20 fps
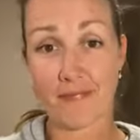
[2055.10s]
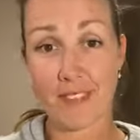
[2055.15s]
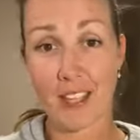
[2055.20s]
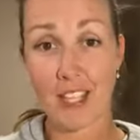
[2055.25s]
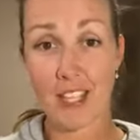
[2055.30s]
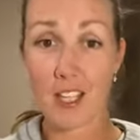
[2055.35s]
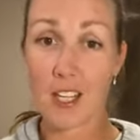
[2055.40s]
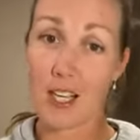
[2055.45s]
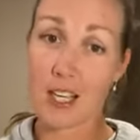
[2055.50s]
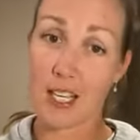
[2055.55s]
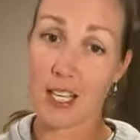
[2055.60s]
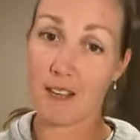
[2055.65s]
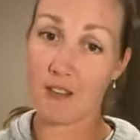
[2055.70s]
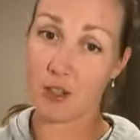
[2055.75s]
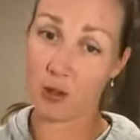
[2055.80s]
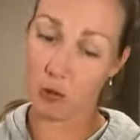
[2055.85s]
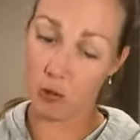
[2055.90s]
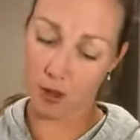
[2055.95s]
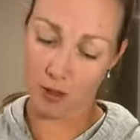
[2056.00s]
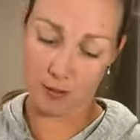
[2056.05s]
I gave
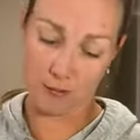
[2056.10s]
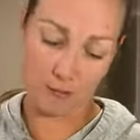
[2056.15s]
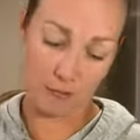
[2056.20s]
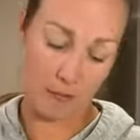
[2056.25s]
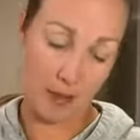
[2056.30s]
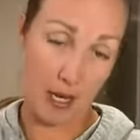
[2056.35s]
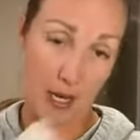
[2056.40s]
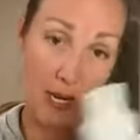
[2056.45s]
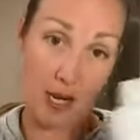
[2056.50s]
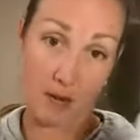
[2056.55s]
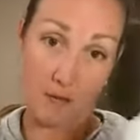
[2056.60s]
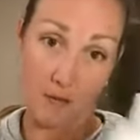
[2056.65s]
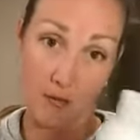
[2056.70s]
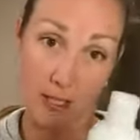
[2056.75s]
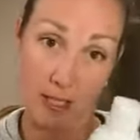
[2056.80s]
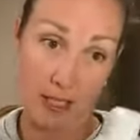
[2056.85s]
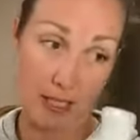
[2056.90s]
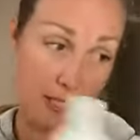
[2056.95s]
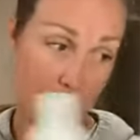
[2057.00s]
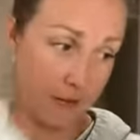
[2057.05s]
it to her. But I
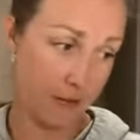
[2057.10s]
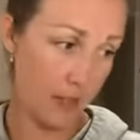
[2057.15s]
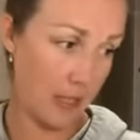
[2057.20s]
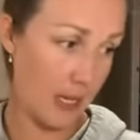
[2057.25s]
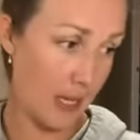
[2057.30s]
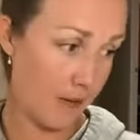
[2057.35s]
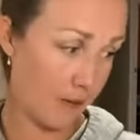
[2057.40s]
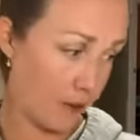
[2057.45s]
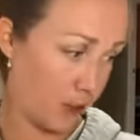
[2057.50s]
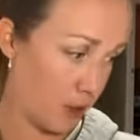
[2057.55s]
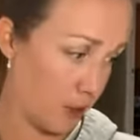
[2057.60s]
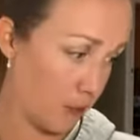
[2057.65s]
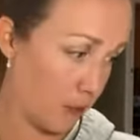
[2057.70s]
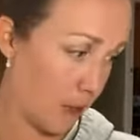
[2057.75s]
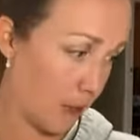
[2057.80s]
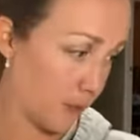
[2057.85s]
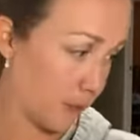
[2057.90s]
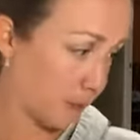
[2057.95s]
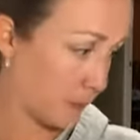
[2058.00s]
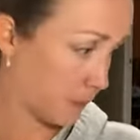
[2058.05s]
really love the lavender
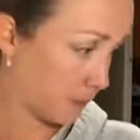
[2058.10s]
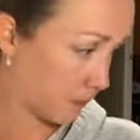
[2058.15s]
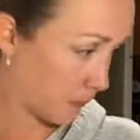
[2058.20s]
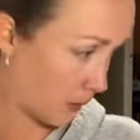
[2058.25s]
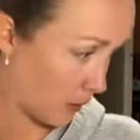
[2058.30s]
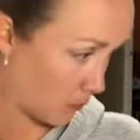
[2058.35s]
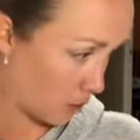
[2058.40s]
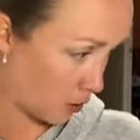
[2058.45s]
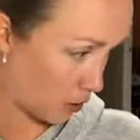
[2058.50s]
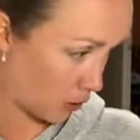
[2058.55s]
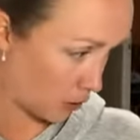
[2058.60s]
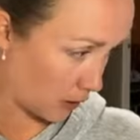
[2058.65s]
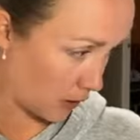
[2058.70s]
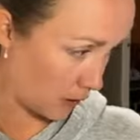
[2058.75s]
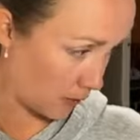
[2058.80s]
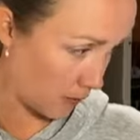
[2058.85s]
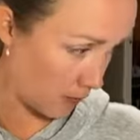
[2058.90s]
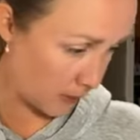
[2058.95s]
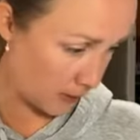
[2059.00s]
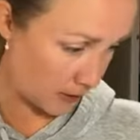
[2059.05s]
one. I'm just
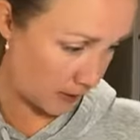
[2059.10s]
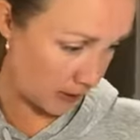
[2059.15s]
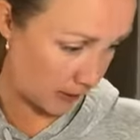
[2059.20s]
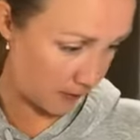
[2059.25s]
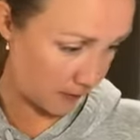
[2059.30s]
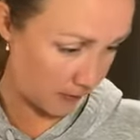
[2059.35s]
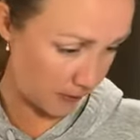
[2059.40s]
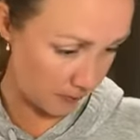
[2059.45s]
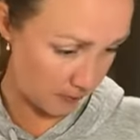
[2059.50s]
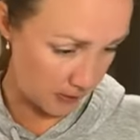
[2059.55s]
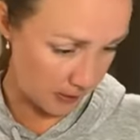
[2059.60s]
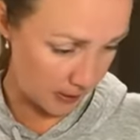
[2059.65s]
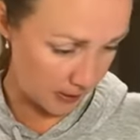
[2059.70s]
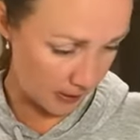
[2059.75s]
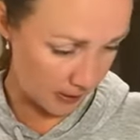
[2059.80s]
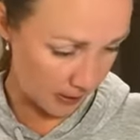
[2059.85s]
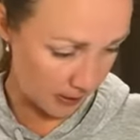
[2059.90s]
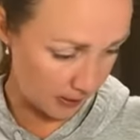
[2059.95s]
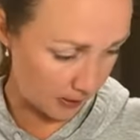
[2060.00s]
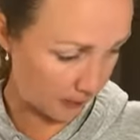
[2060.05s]
looking around to see if I
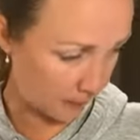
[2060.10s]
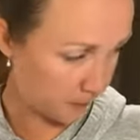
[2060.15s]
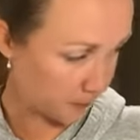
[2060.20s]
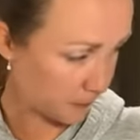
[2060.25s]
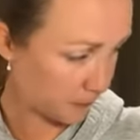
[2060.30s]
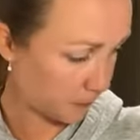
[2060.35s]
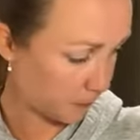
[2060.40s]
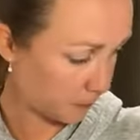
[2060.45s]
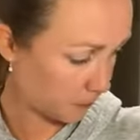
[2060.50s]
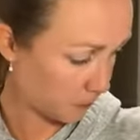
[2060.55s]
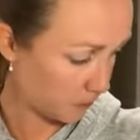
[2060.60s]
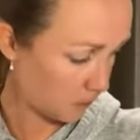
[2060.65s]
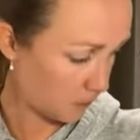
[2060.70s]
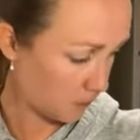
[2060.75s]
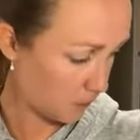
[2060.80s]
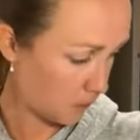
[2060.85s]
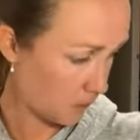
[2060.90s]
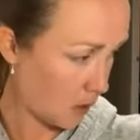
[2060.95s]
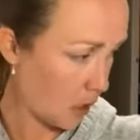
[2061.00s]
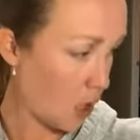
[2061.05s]
missed anything.
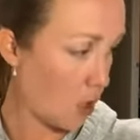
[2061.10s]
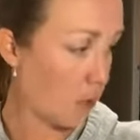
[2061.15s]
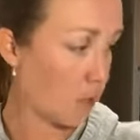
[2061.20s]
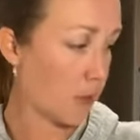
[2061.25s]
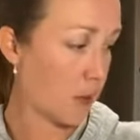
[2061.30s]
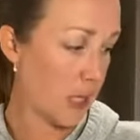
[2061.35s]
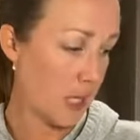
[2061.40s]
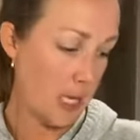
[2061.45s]
Oh,